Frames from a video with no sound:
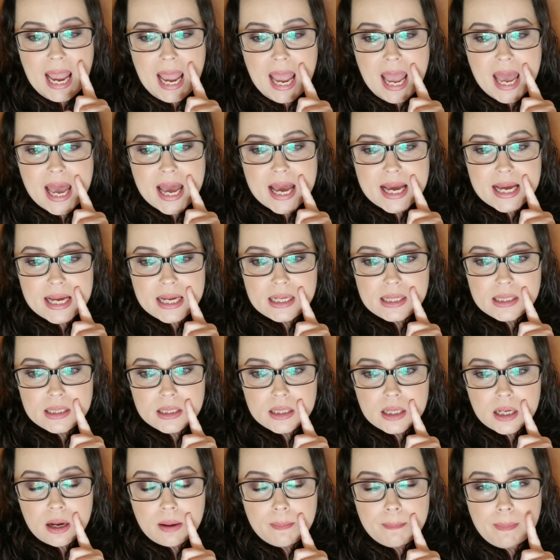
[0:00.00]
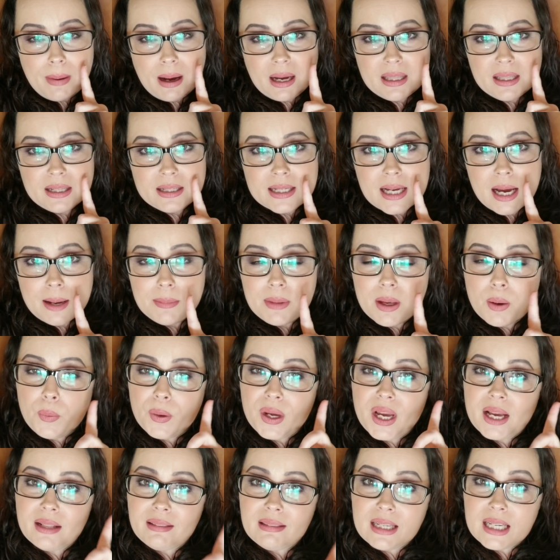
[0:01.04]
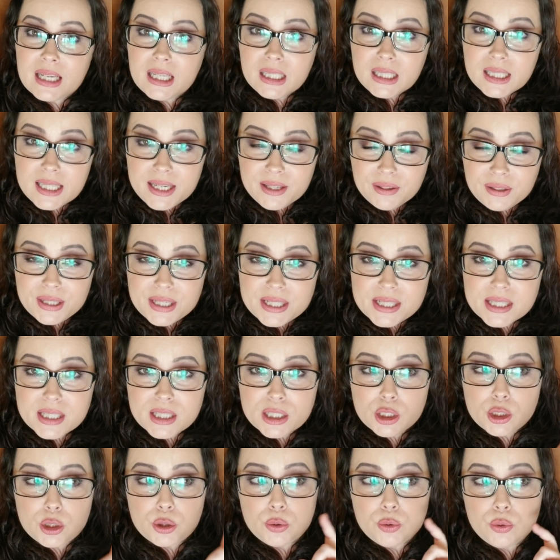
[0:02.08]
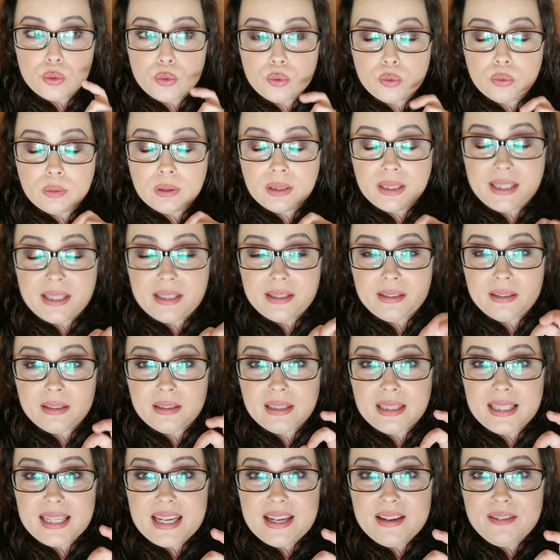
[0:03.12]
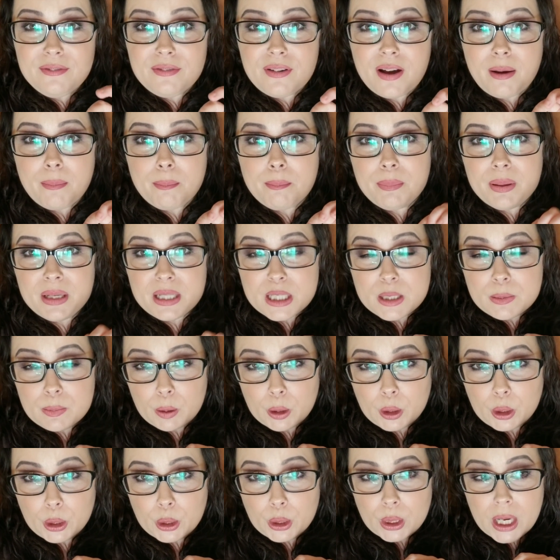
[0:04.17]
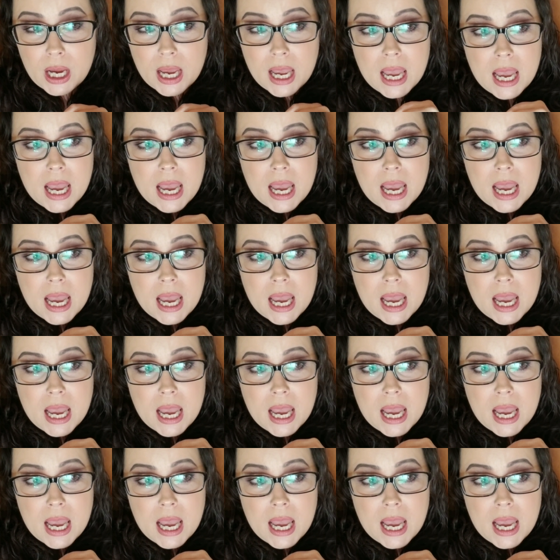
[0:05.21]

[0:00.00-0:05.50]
And by the time that we got the clearance to leave Pittsburgh,